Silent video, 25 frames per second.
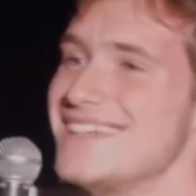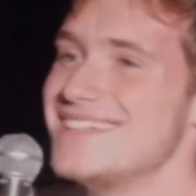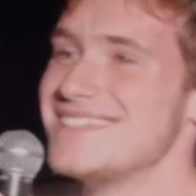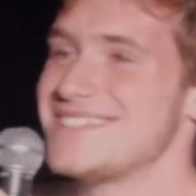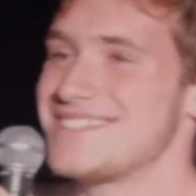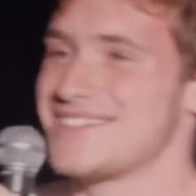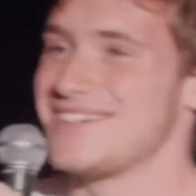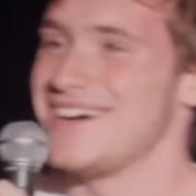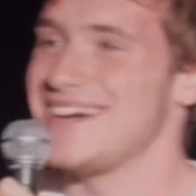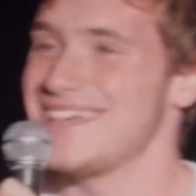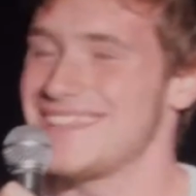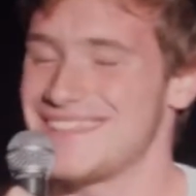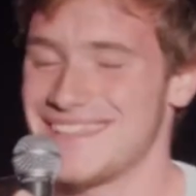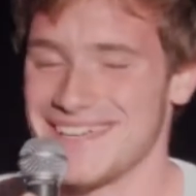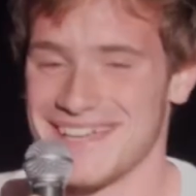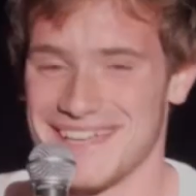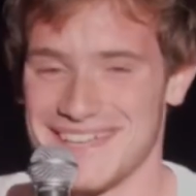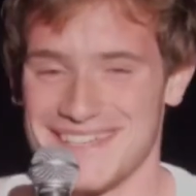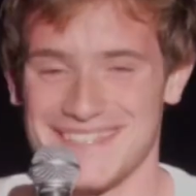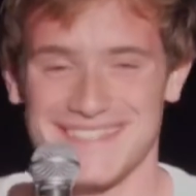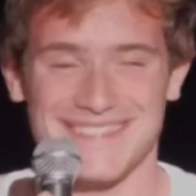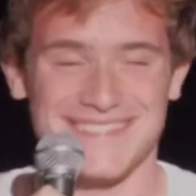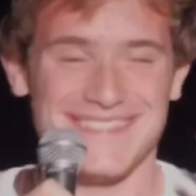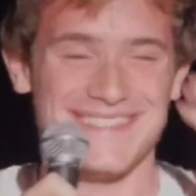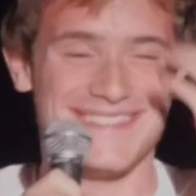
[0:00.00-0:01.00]
So I think,
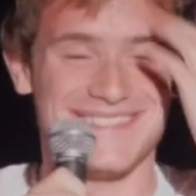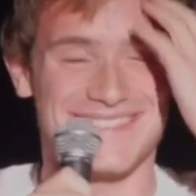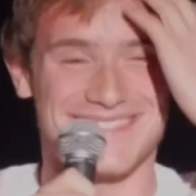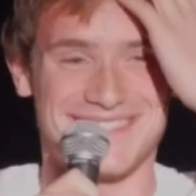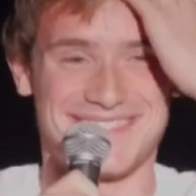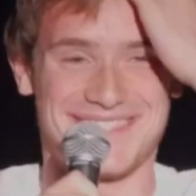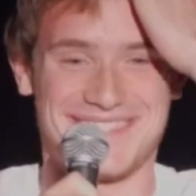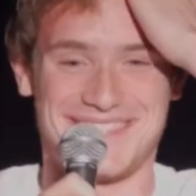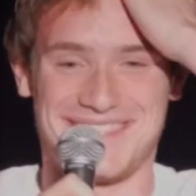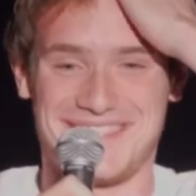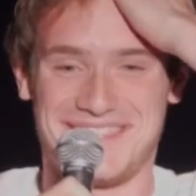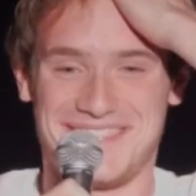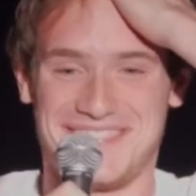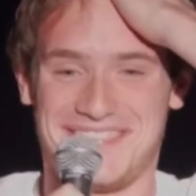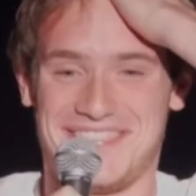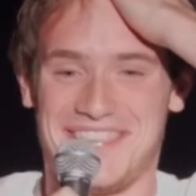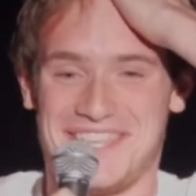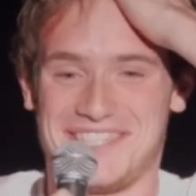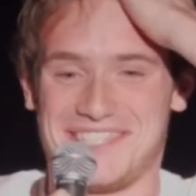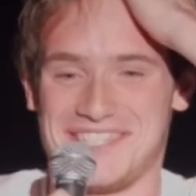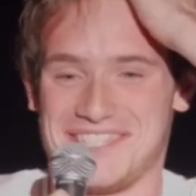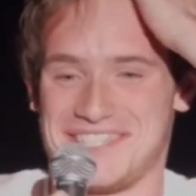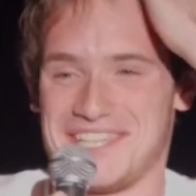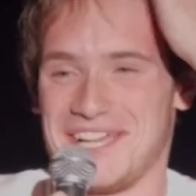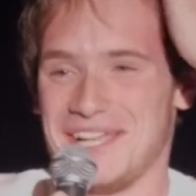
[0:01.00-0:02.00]

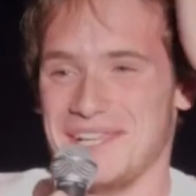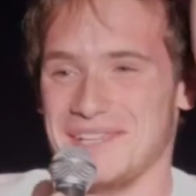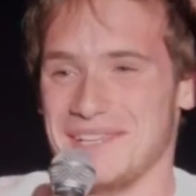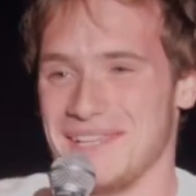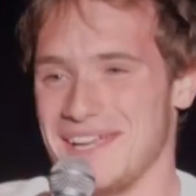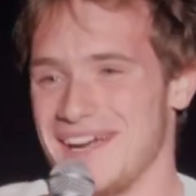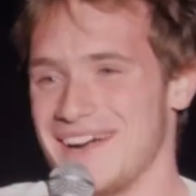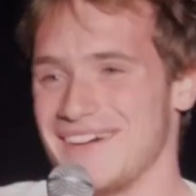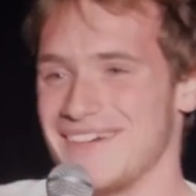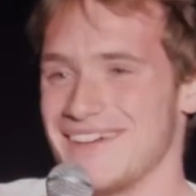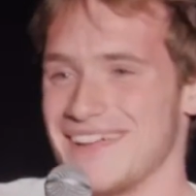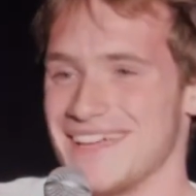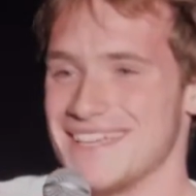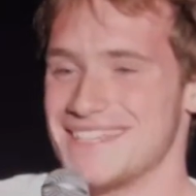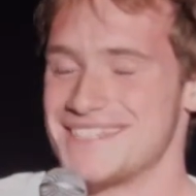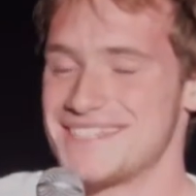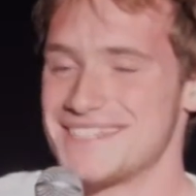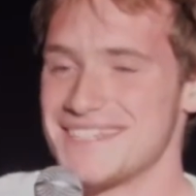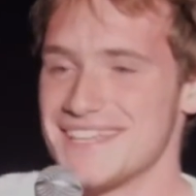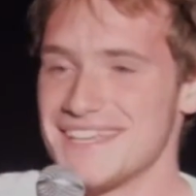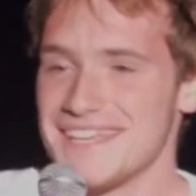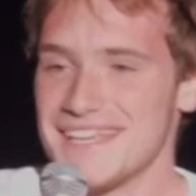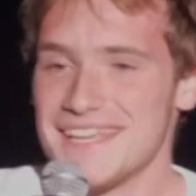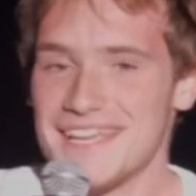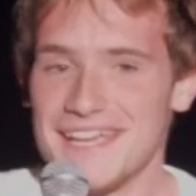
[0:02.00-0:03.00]
this is hilarious.
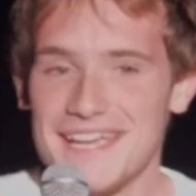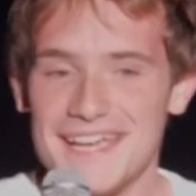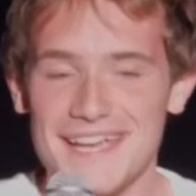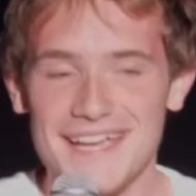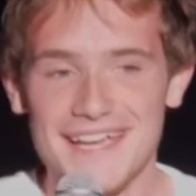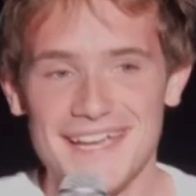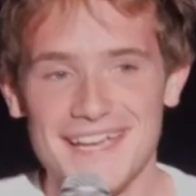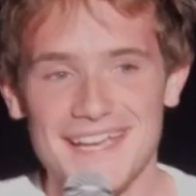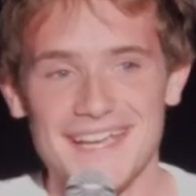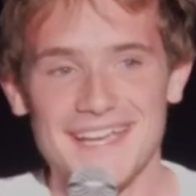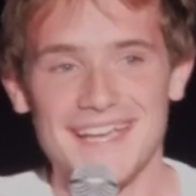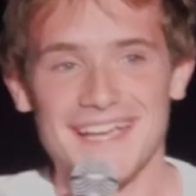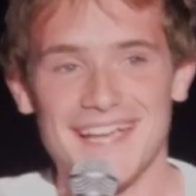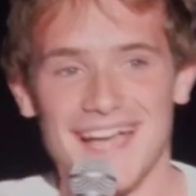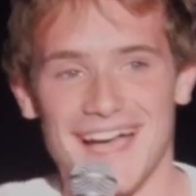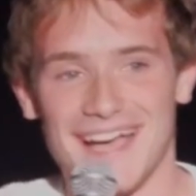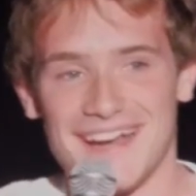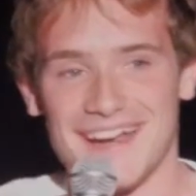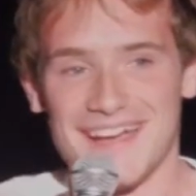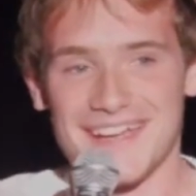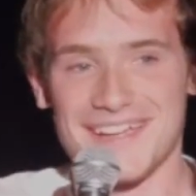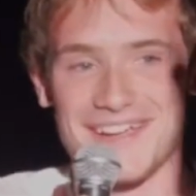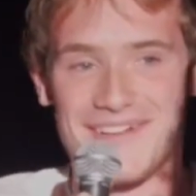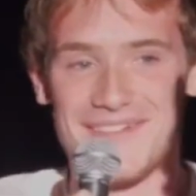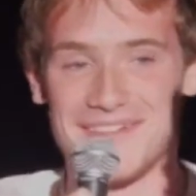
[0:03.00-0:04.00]
And
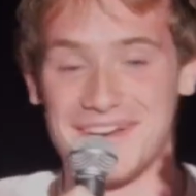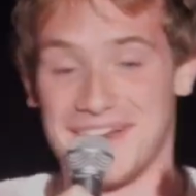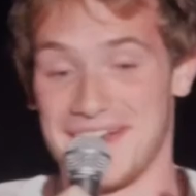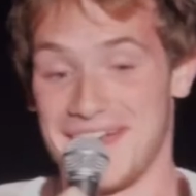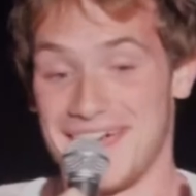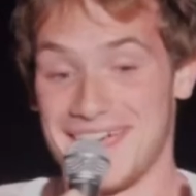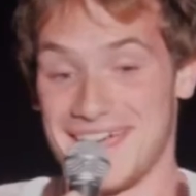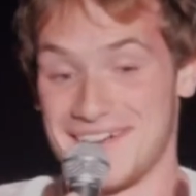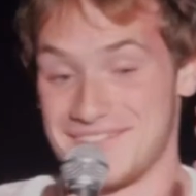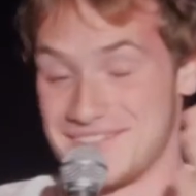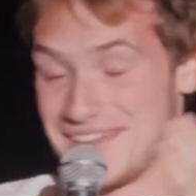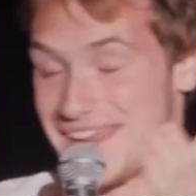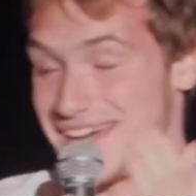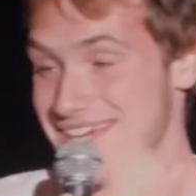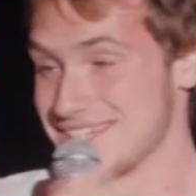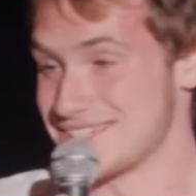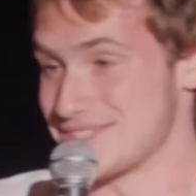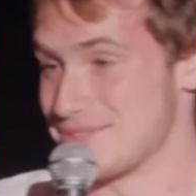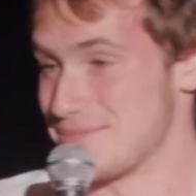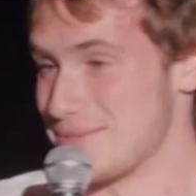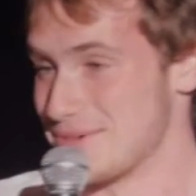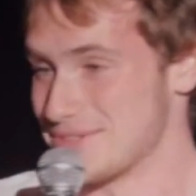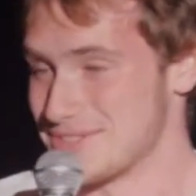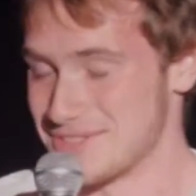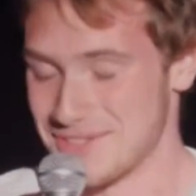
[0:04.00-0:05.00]
I go in and I have to ask
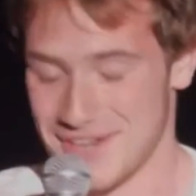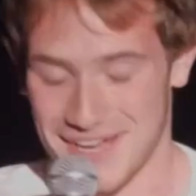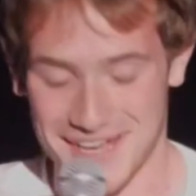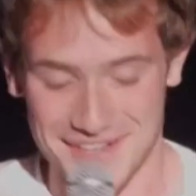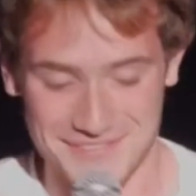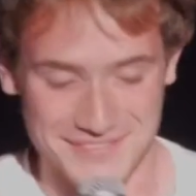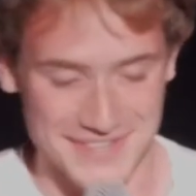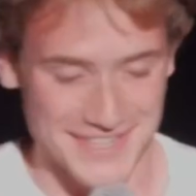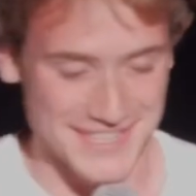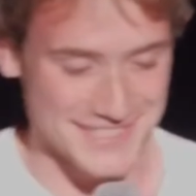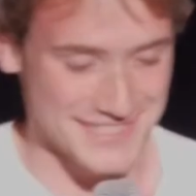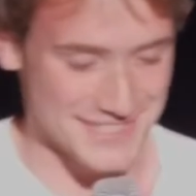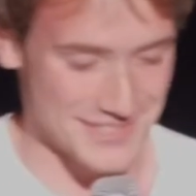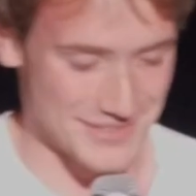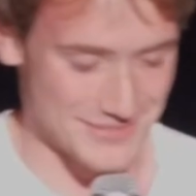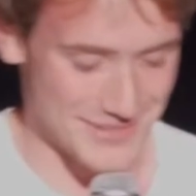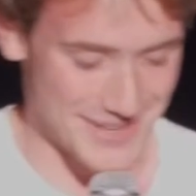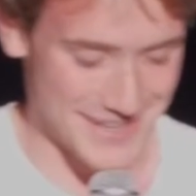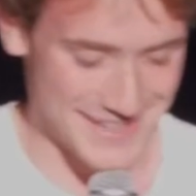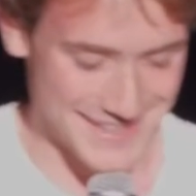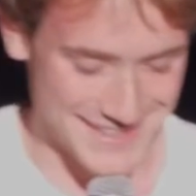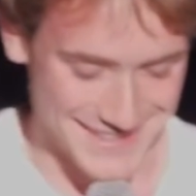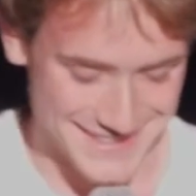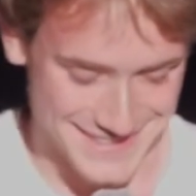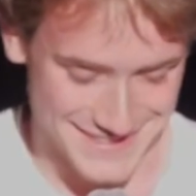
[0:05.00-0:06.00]
the prostitute, I have to ask her
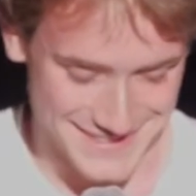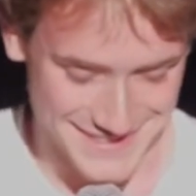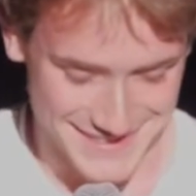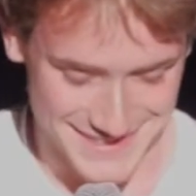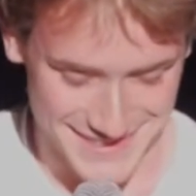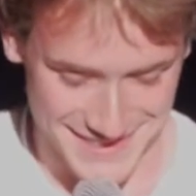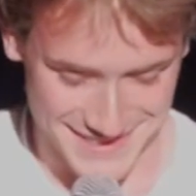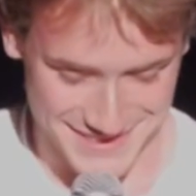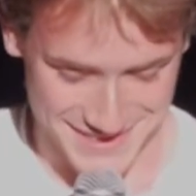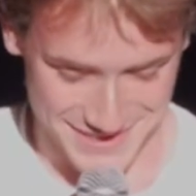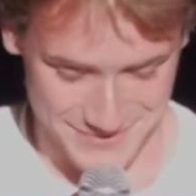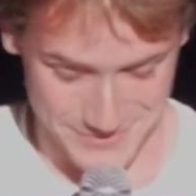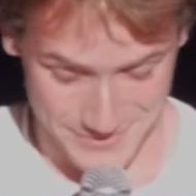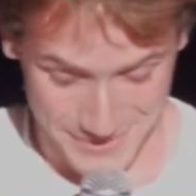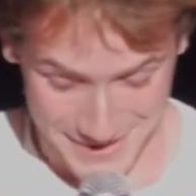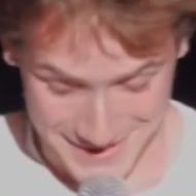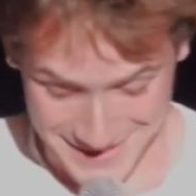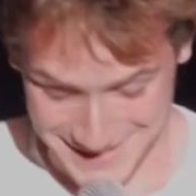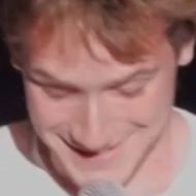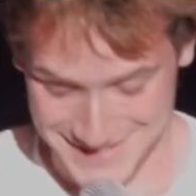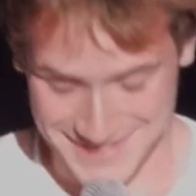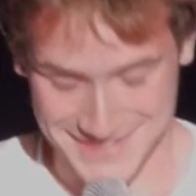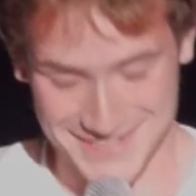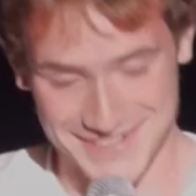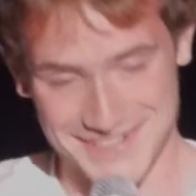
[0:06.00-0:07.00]
why. I said, why
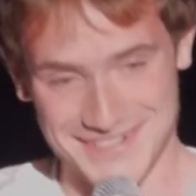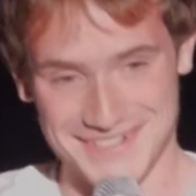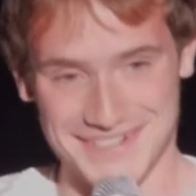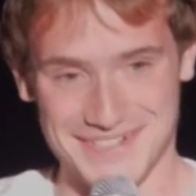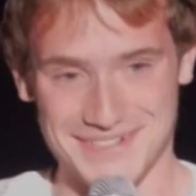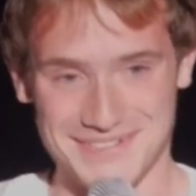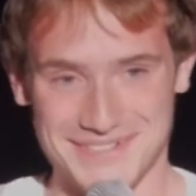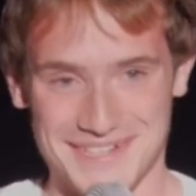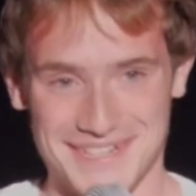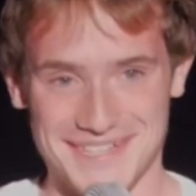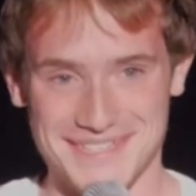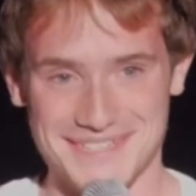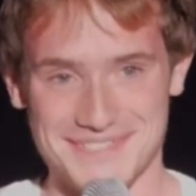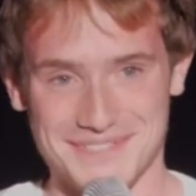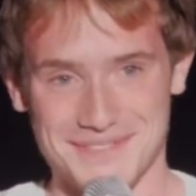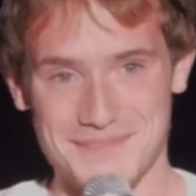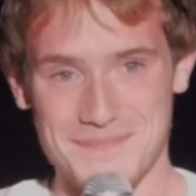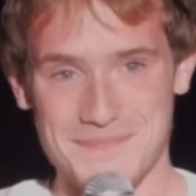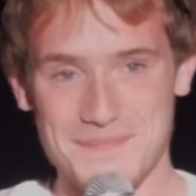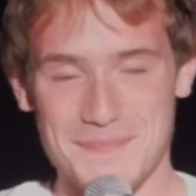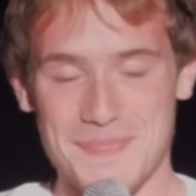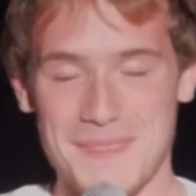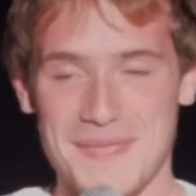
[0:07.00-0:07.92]
did you turn down Nigel?